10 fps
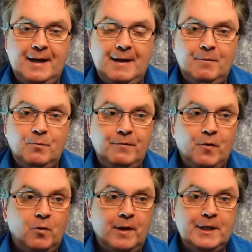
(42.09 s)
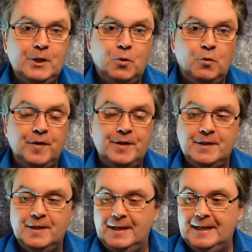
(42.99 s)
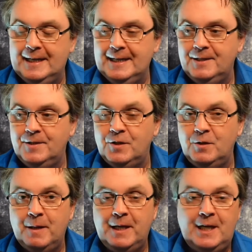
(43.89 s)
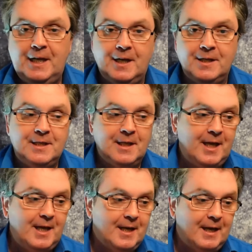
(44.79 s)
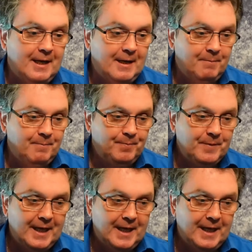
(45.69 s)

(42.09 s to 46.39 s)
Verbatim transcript: Uh, we've all had COVID, and you might hear a slight um,